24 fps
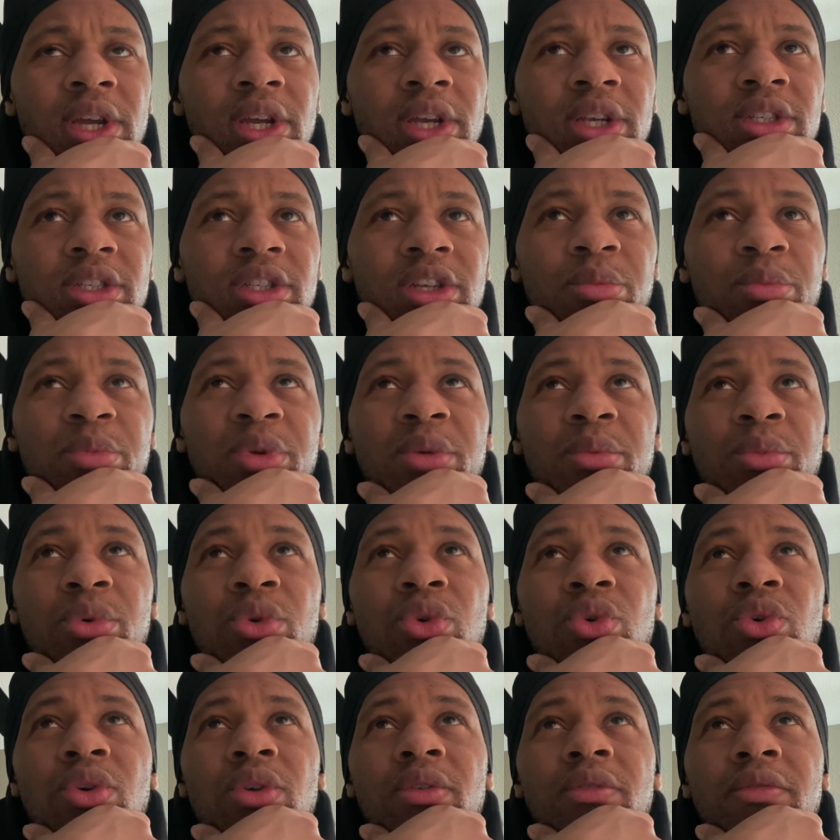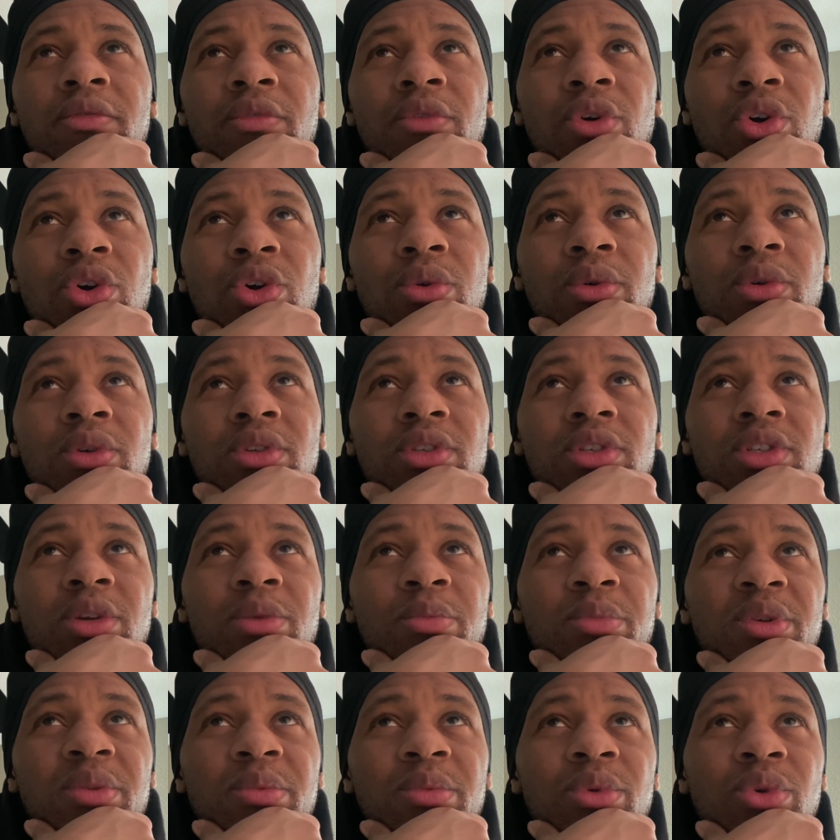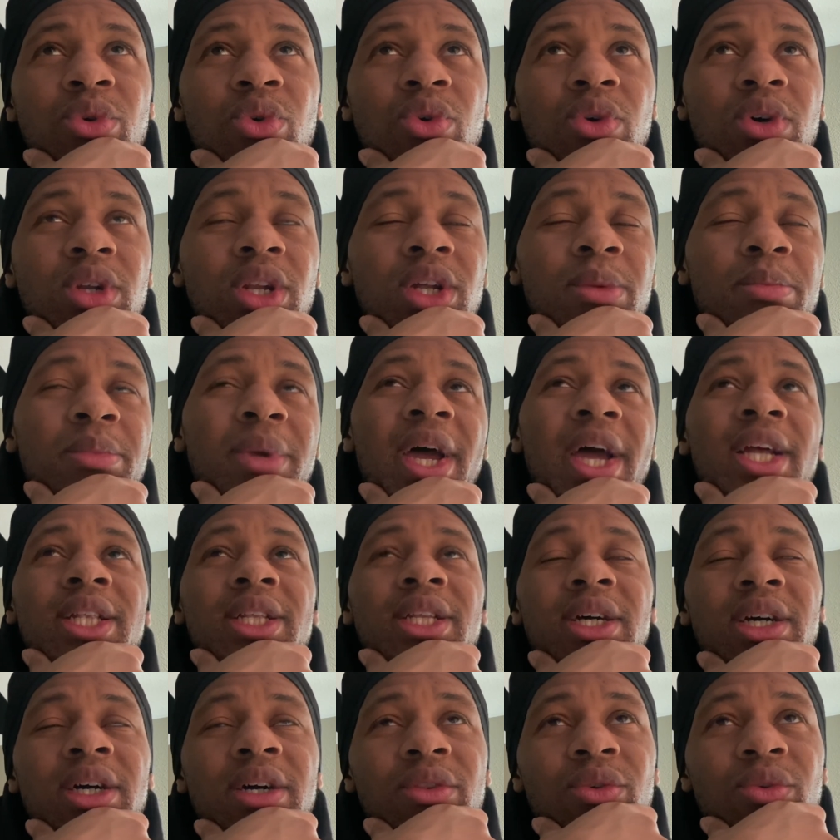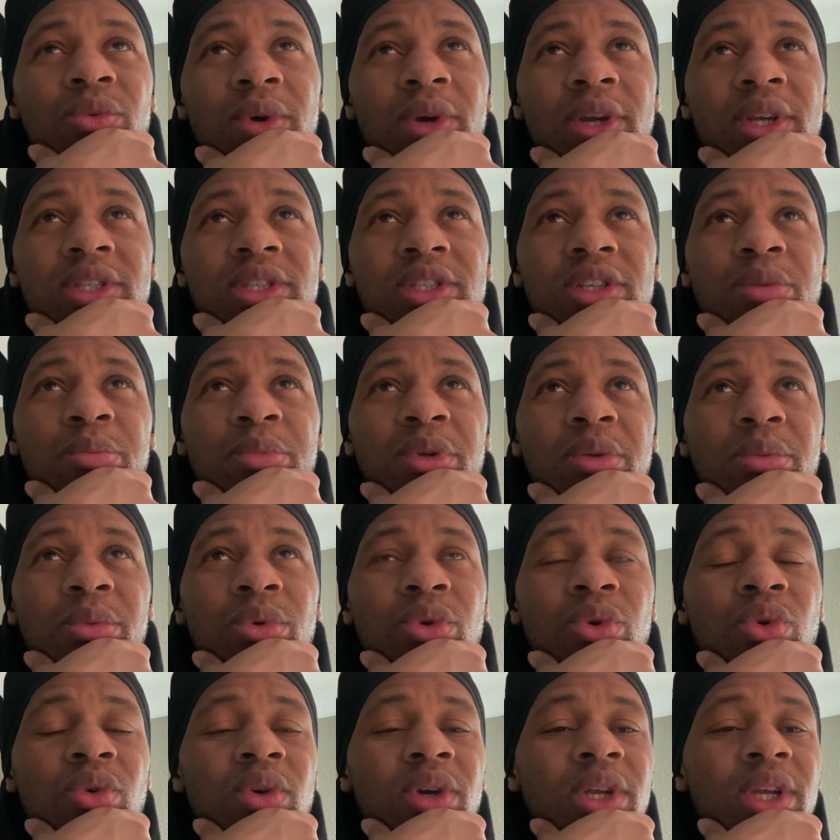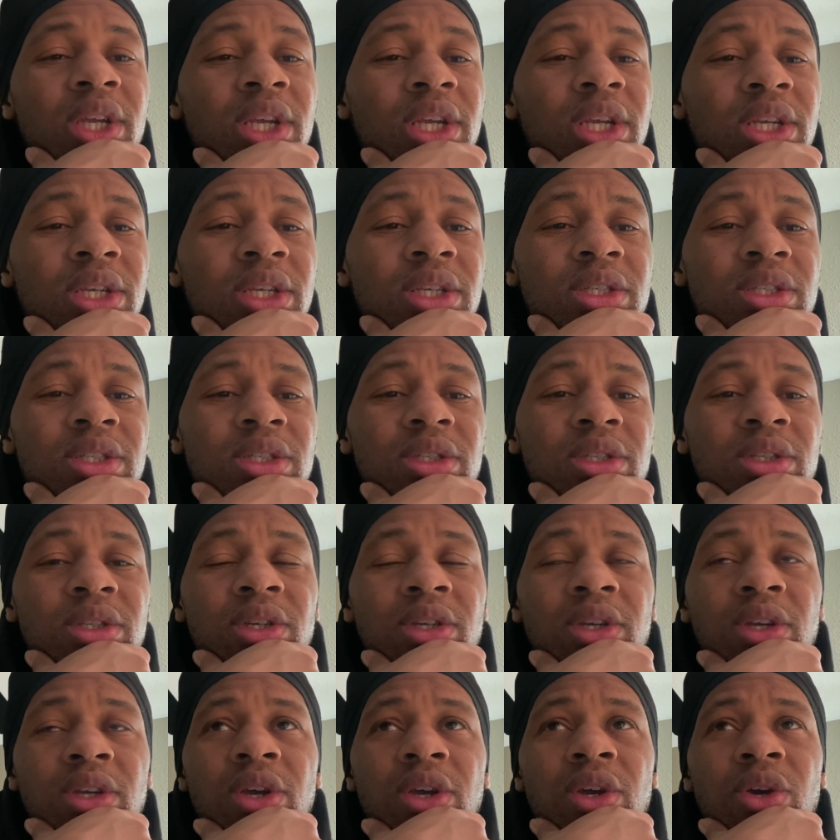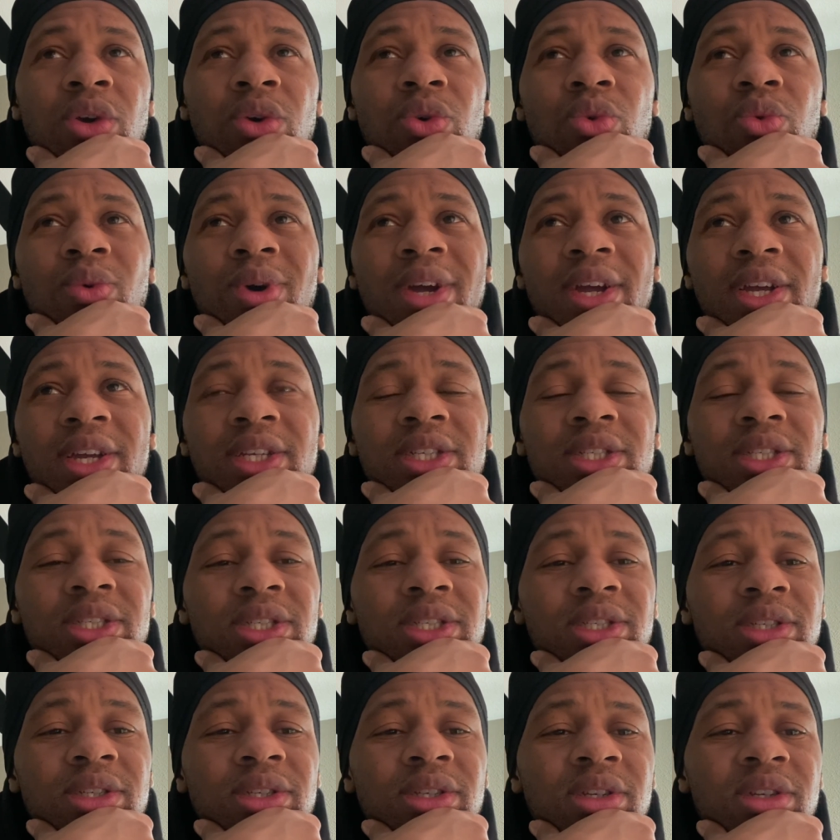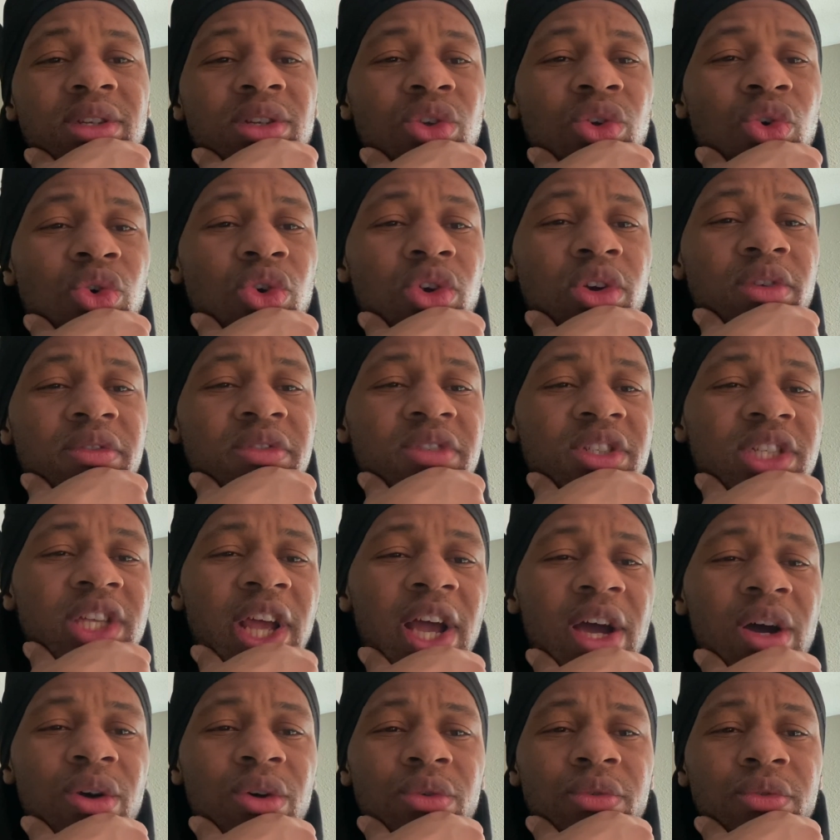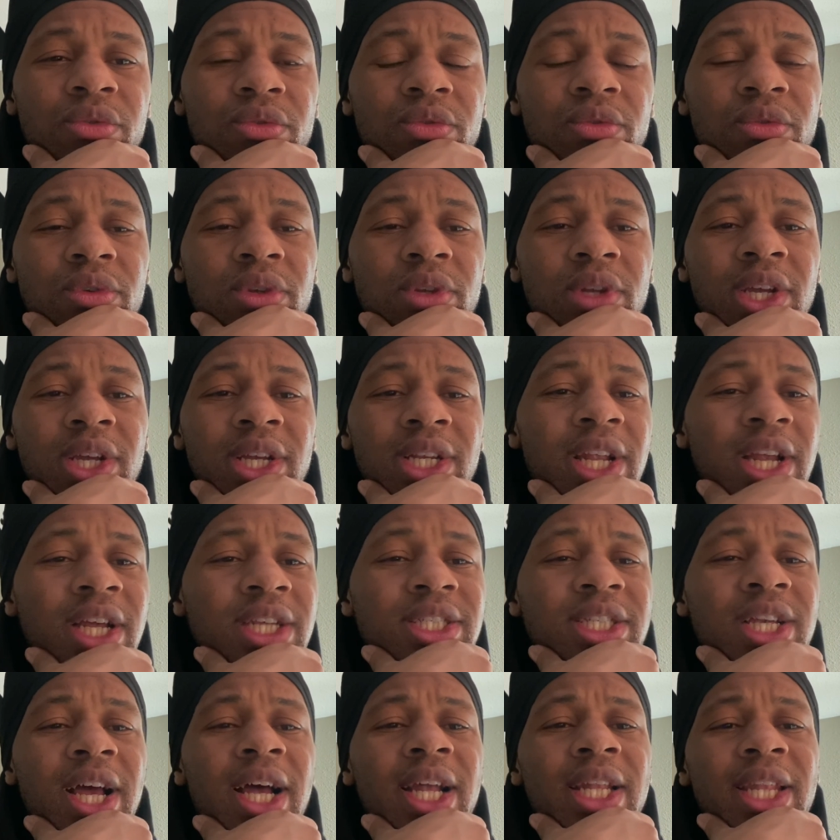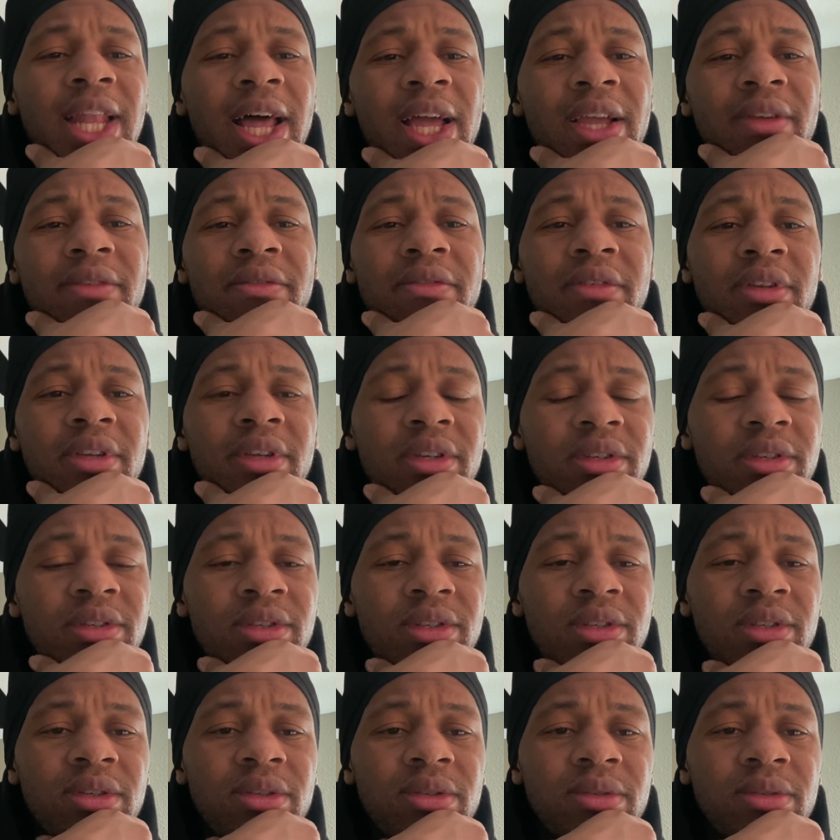Some people going forward, some people going back the other way, some people going east, west, north, south. That's how life is.